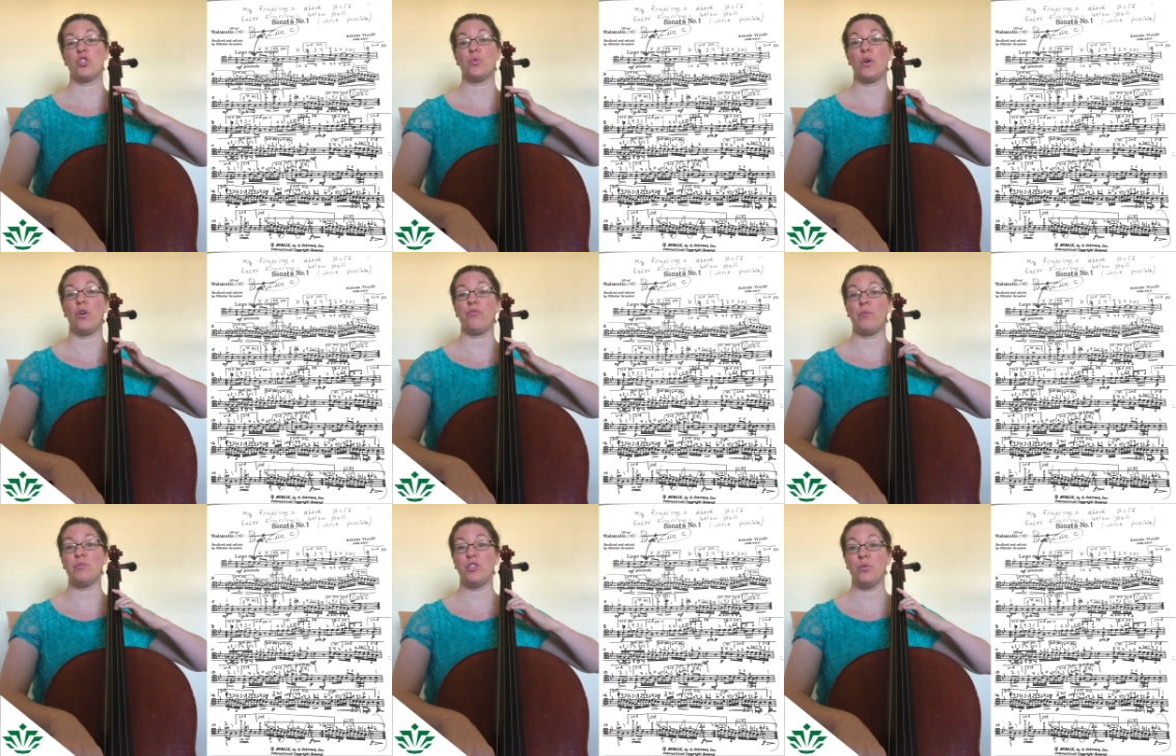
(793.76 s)
Trill
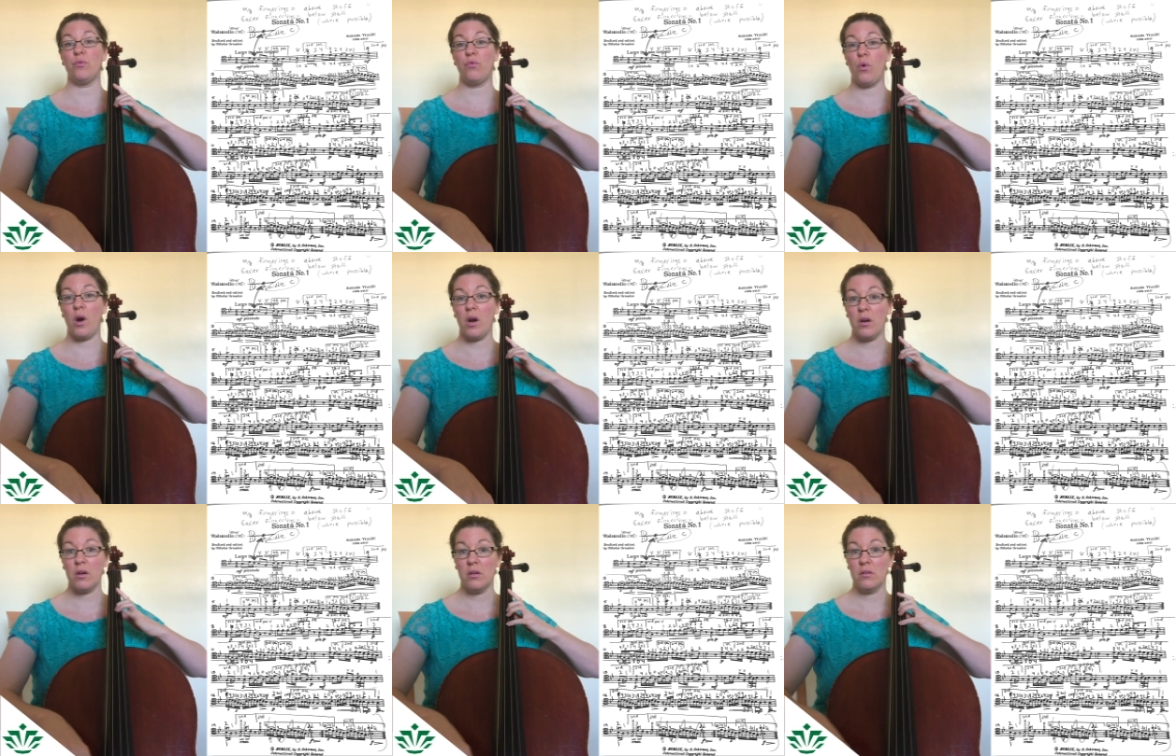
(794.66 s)
from 2 to 4,
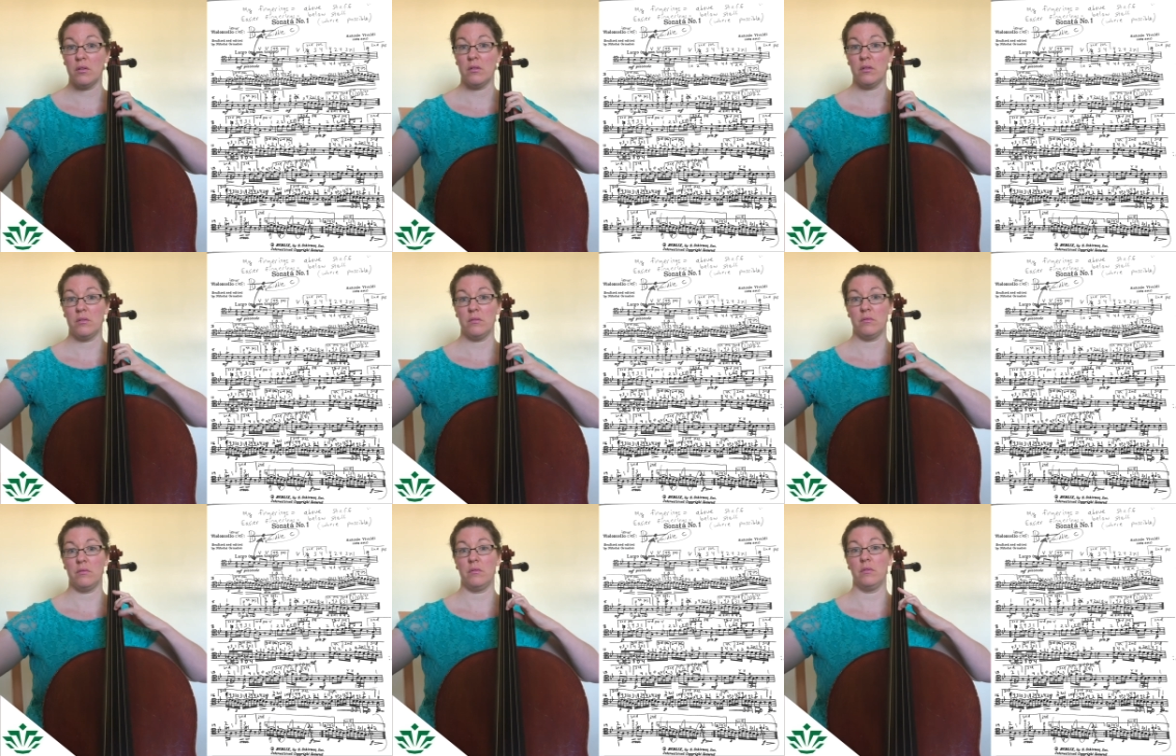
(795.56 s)

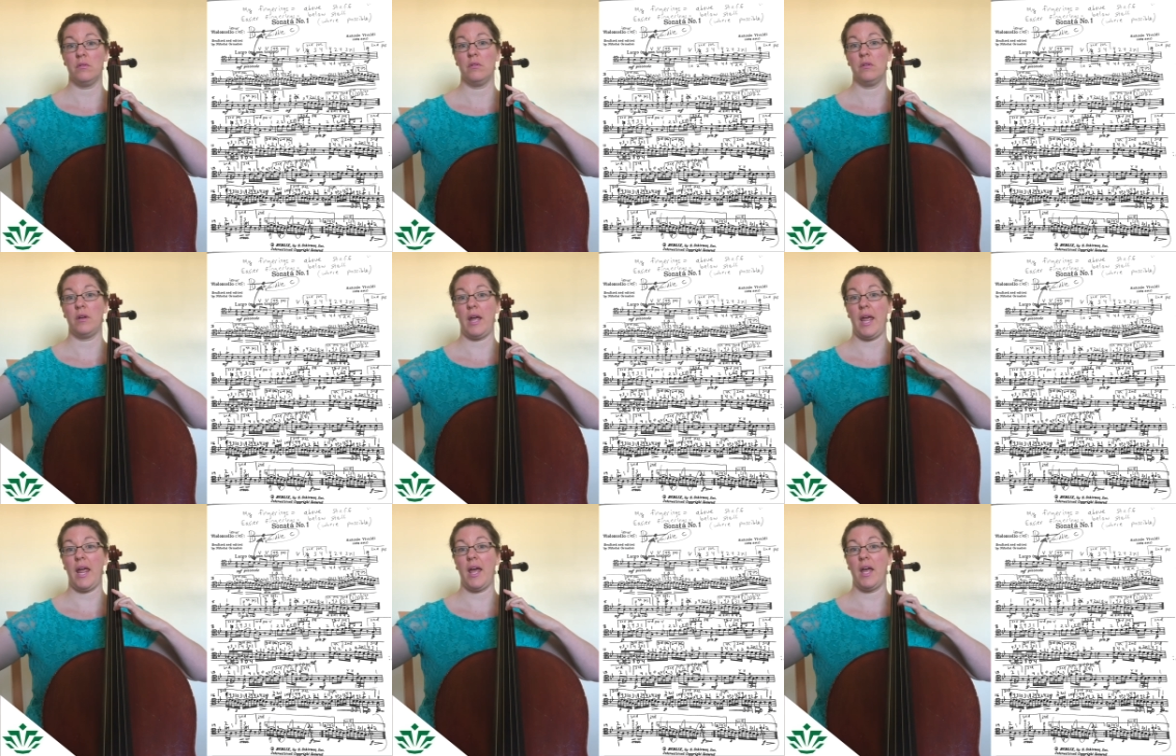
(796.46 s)
and
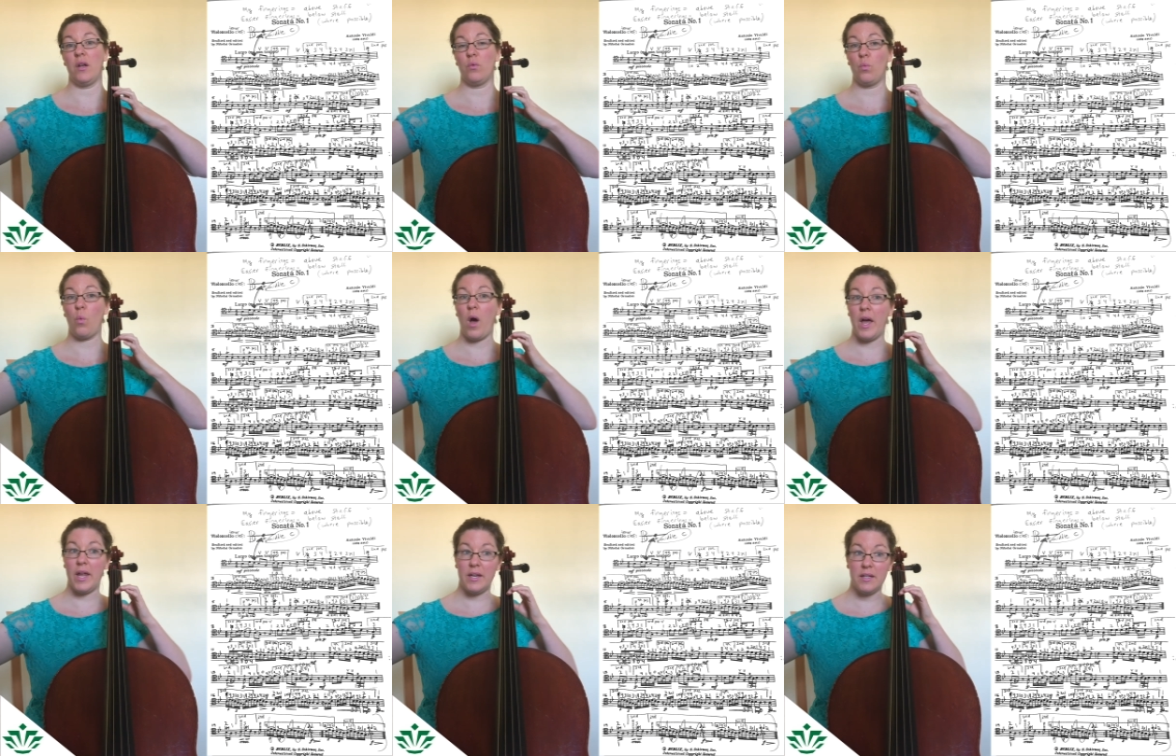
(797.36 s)

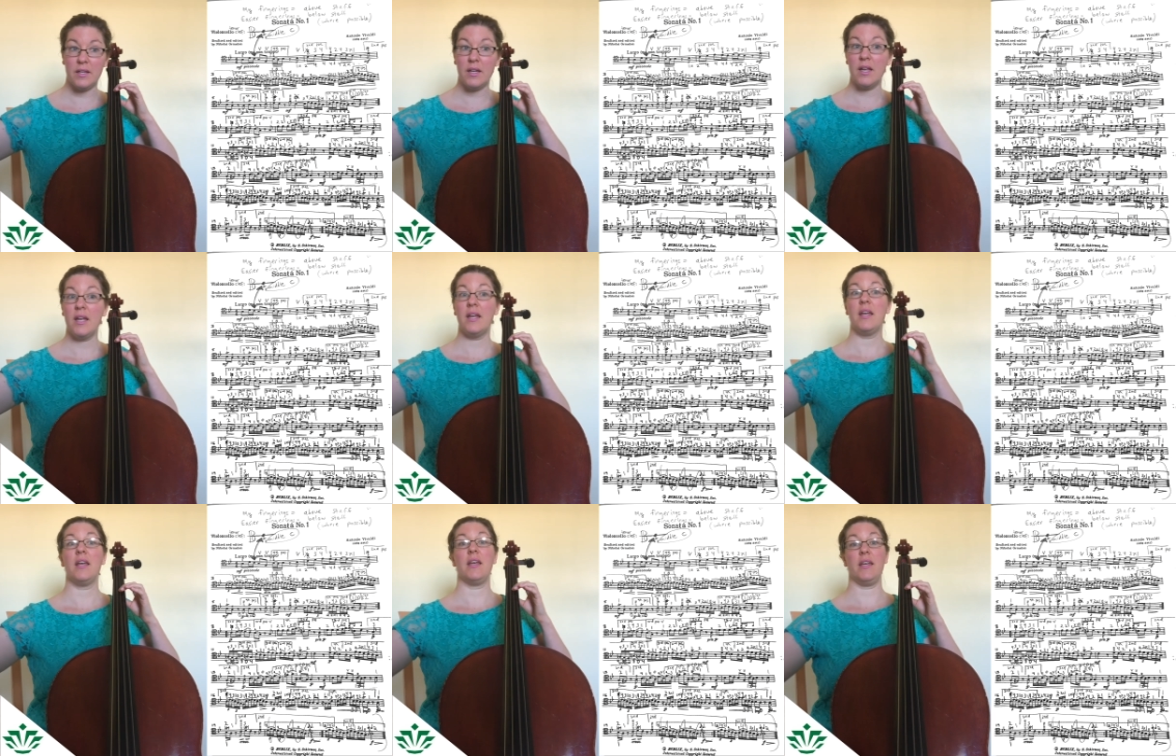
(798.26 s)
1
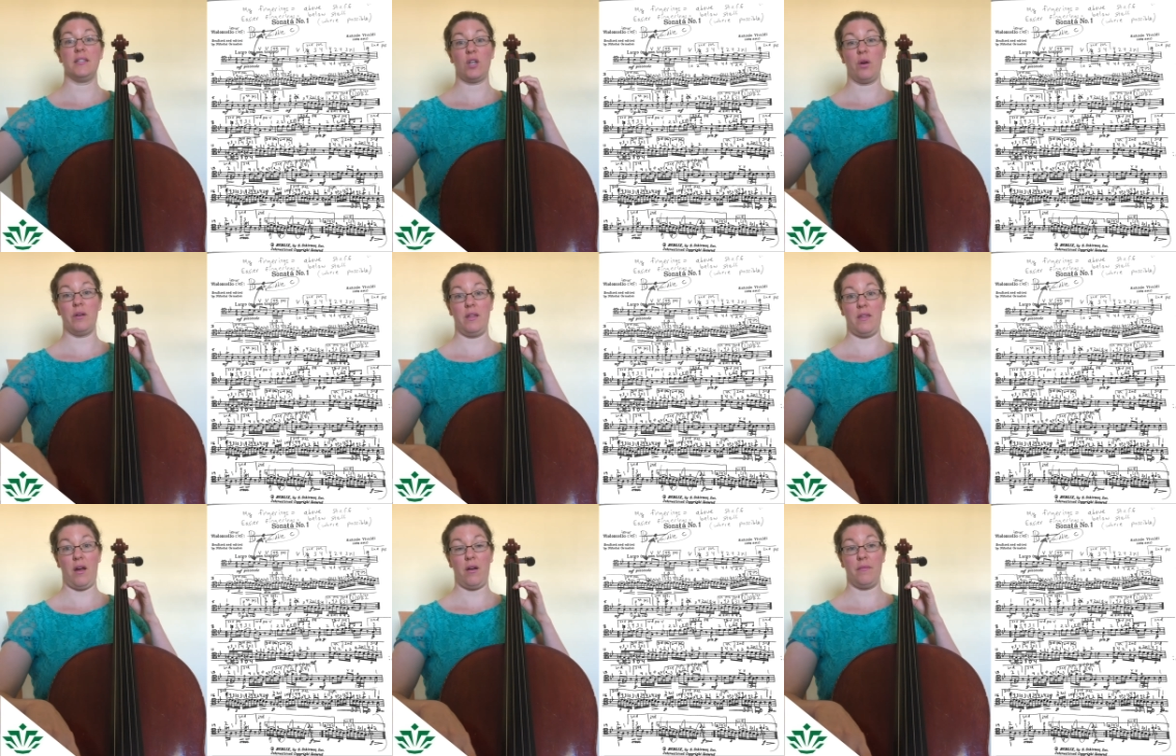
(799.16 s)
is already
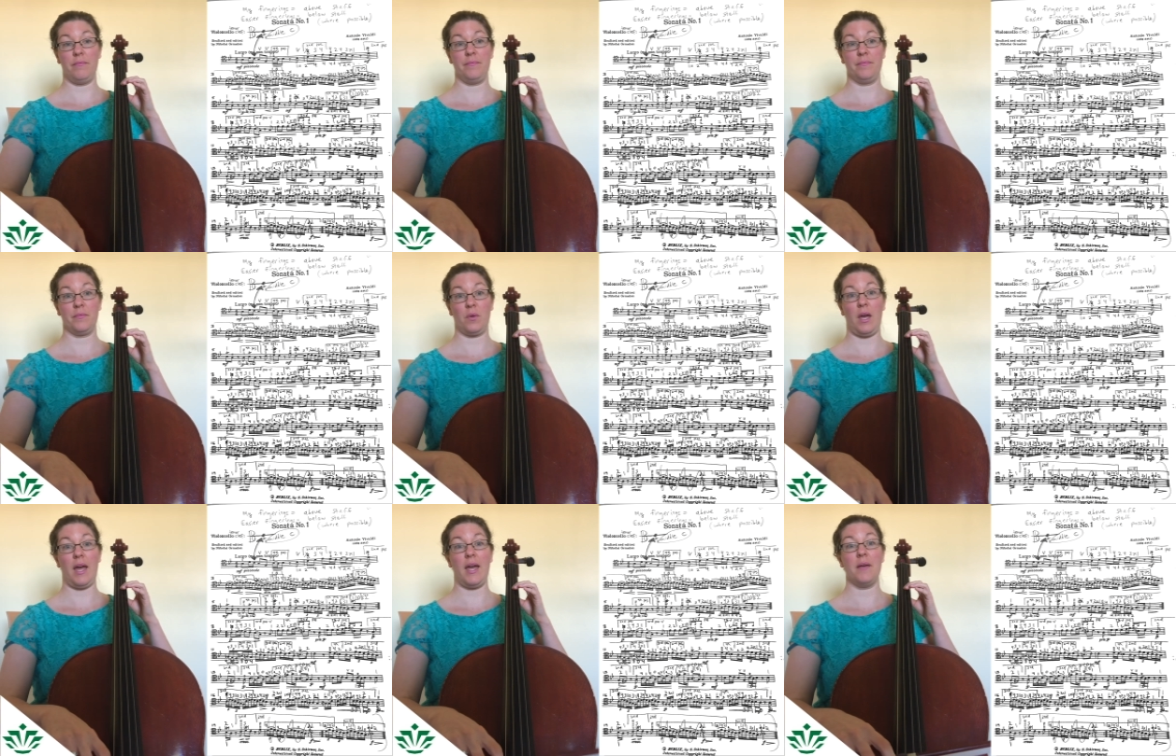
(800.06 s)
there.
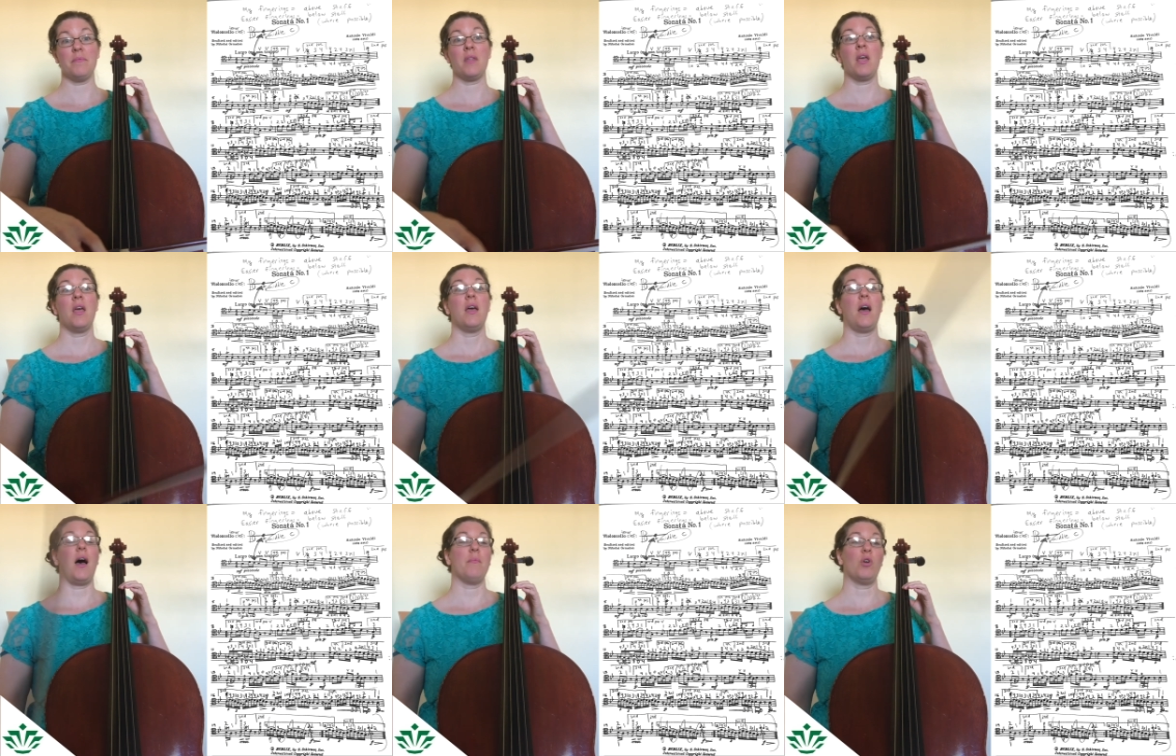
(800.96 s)
Okay,
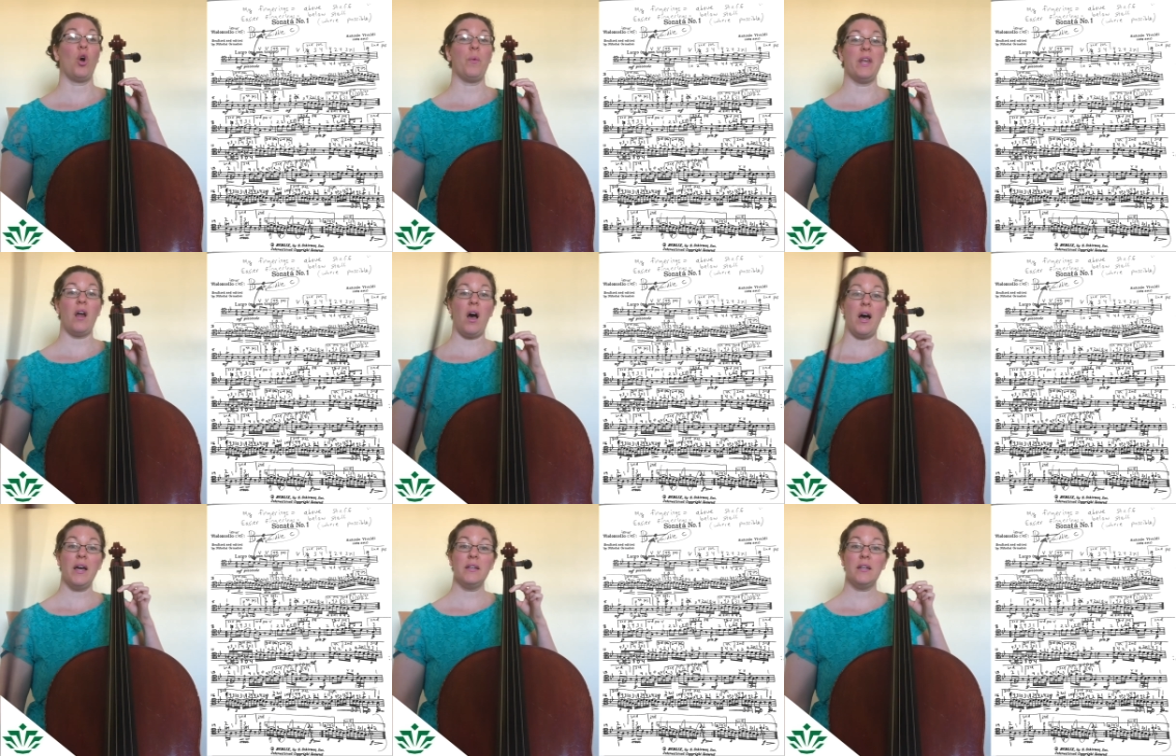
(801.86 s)
going on,